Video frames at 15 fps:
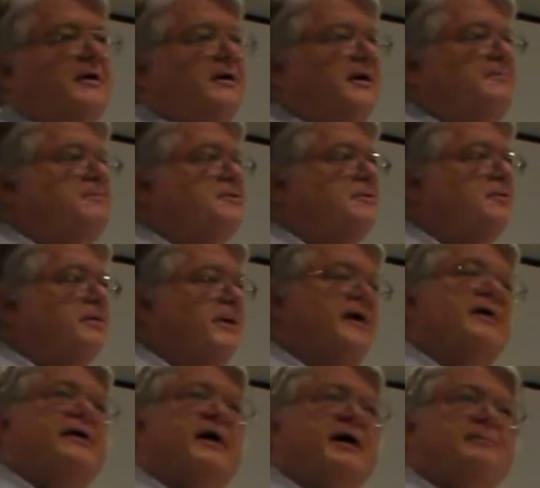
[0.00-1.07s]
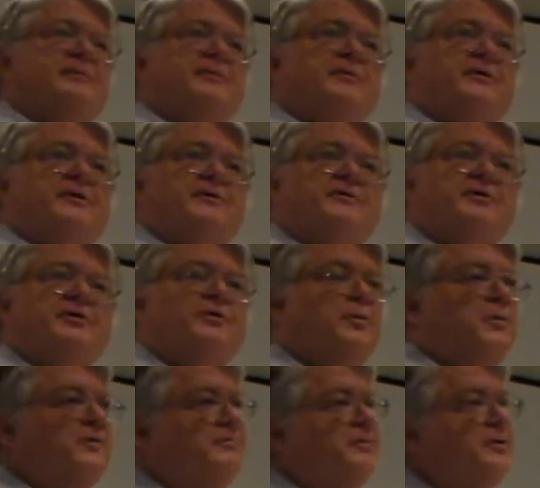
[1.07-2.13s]
absolutely unhappy with it too,
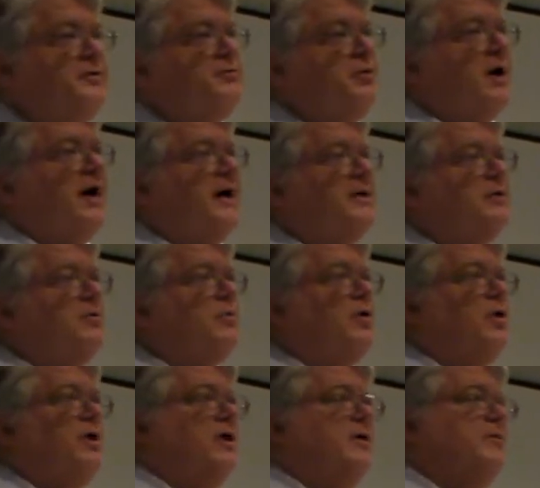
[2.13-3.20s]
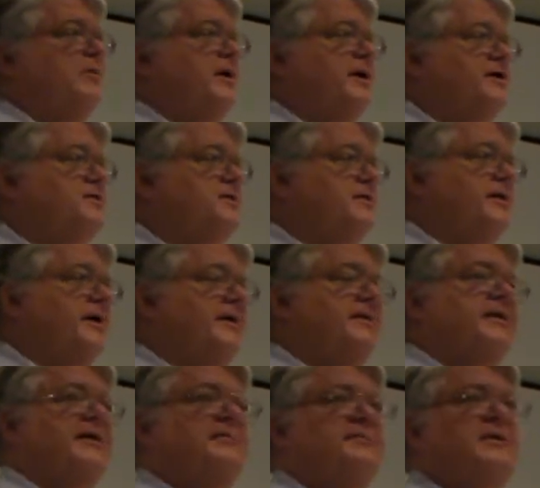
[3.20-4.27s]
and we've been trying to work on ways to get
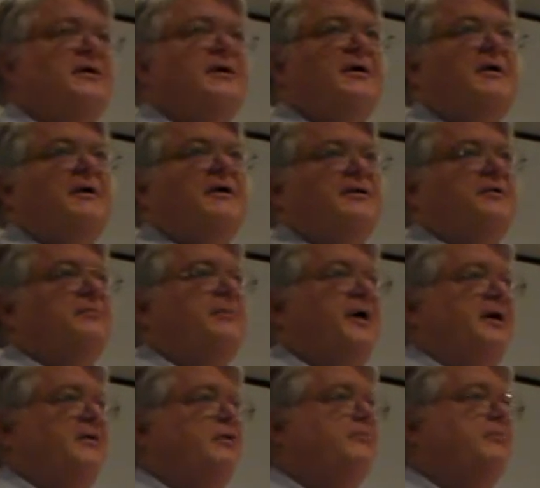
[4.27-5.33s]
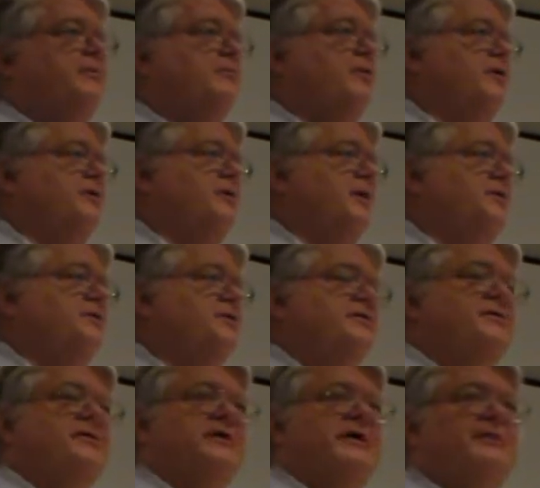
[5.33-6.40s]
them to pay a little bit more attention
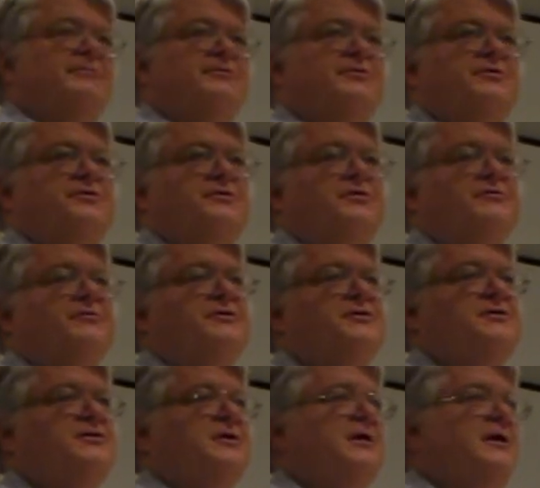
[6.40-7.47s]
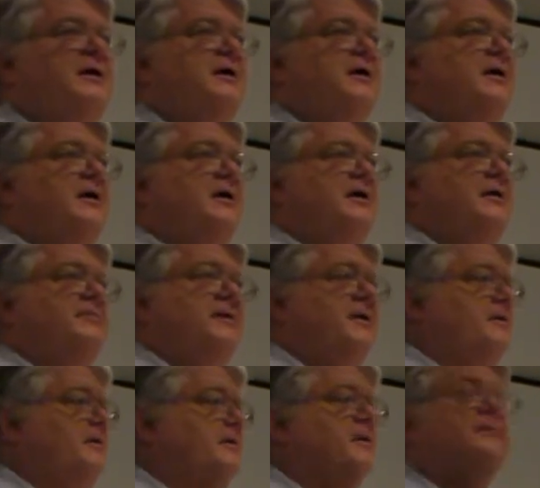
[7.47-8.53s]
to the amateur service.
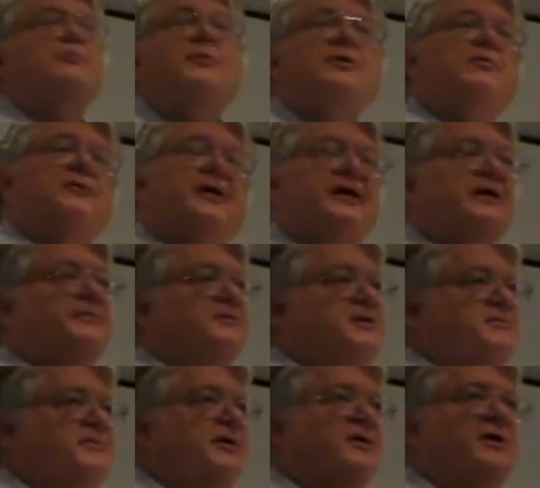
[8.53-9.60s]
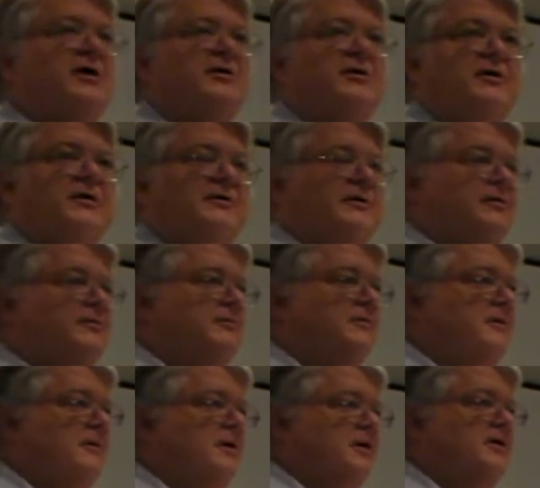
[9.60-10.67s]
And we don't need them to spend
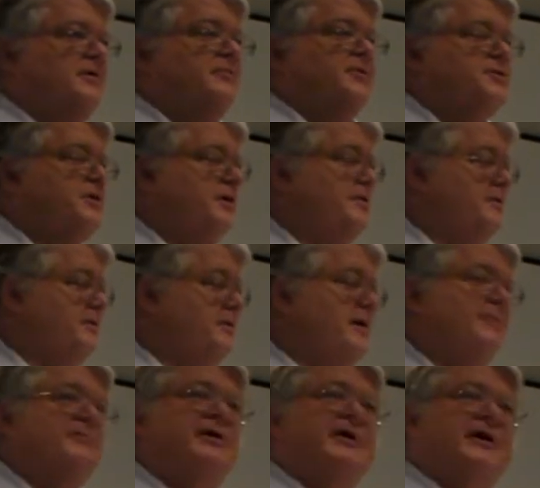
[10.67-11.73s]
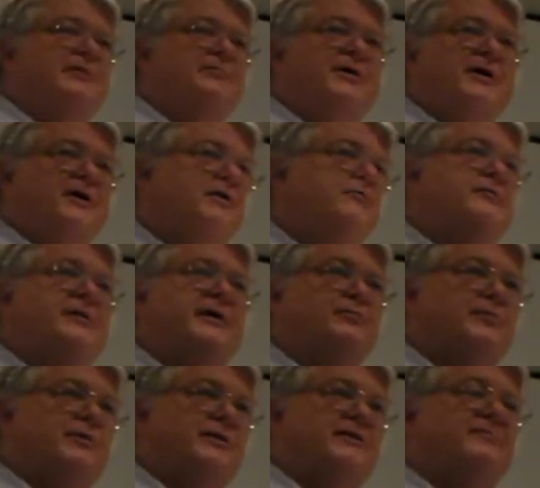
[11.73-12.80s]
100% of their time on ham radio, and they
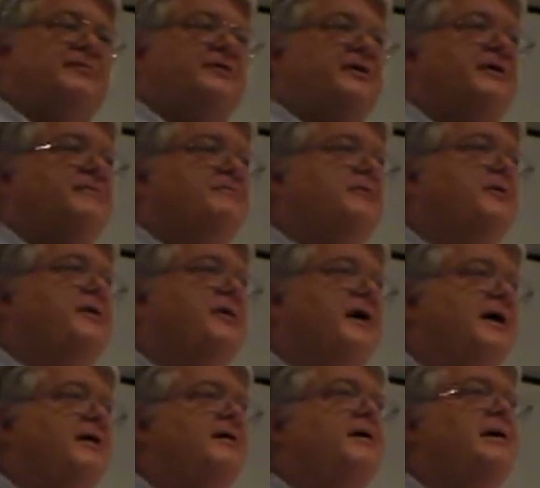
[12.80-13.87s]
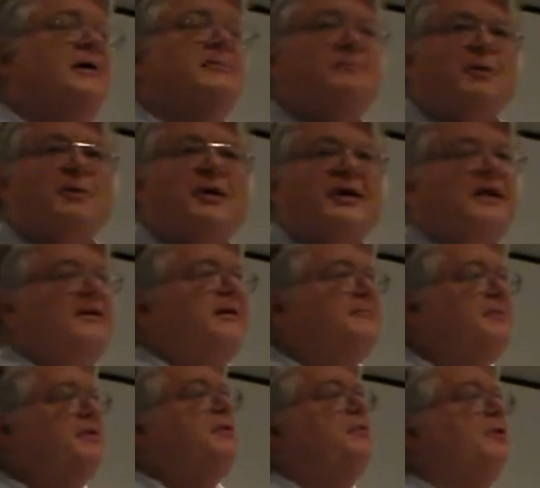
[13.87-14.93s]
wouldn't even think of doing that. But we need them
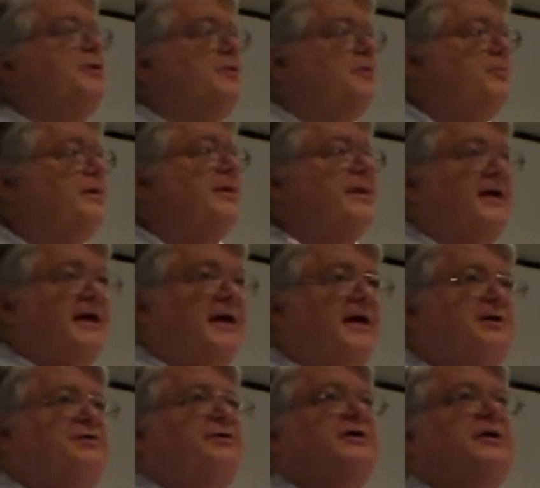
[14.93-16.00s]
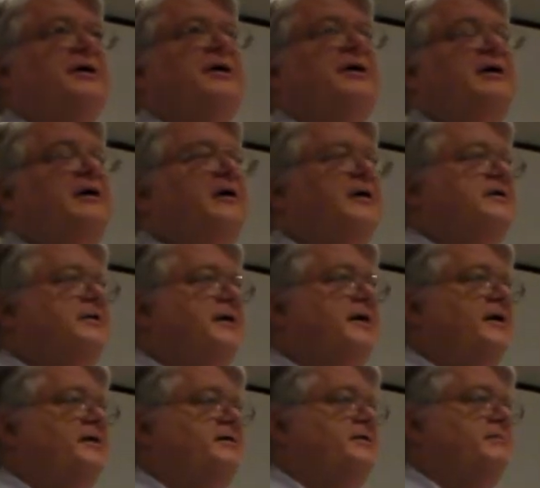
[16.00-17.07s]
to do a little bit occasionally to
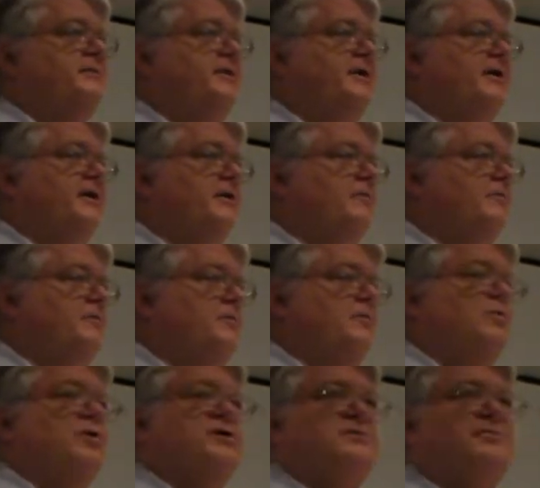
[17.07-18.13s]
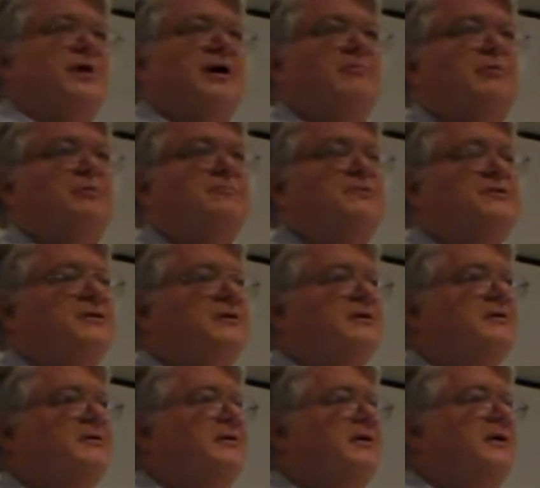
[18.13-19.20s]
get some of the worst problems
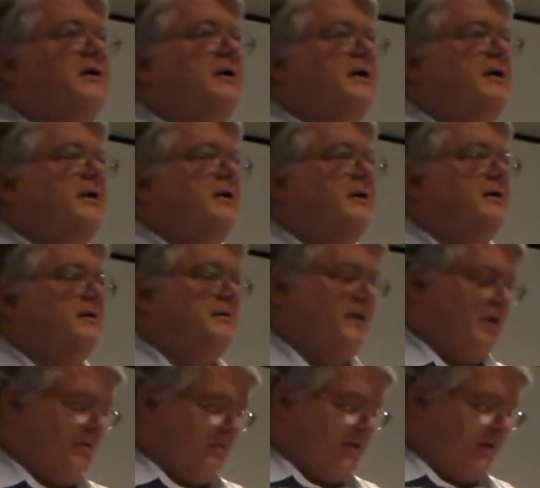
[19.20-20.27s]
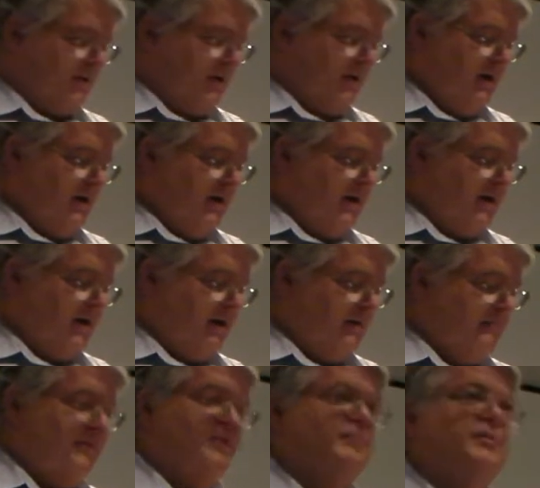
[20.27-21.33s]
dealt with.
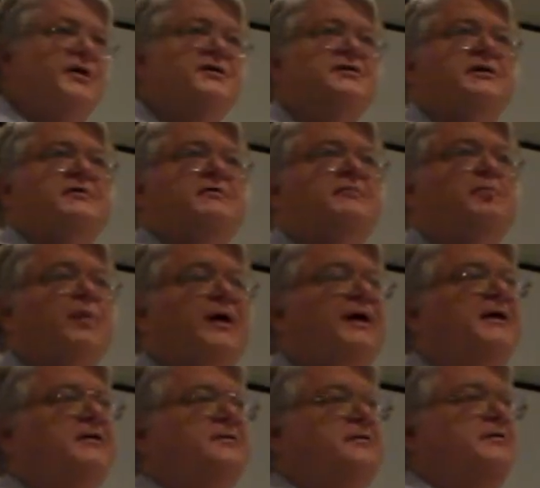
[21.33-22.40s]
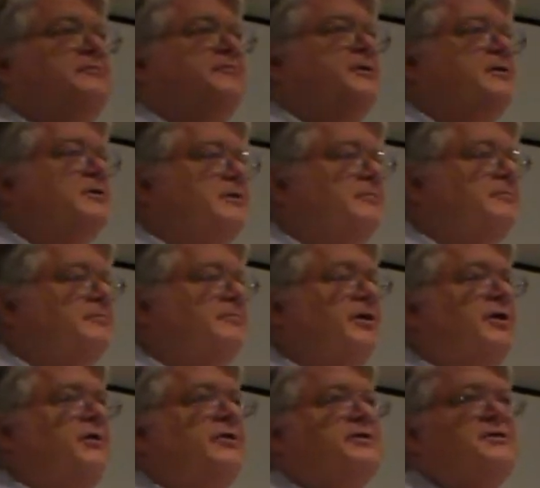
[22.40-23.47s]
In recent weeks, there's been some
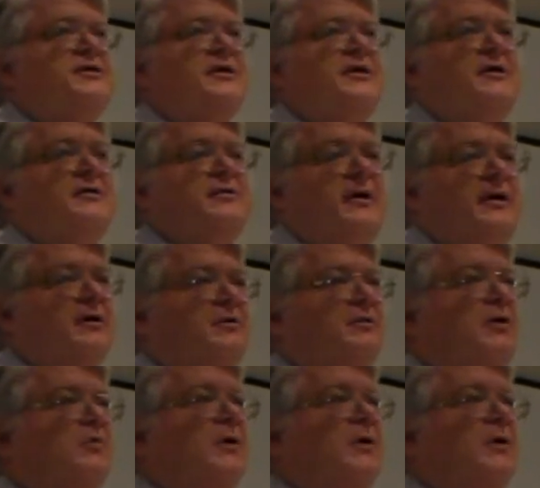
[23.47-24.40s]
QST or ARRL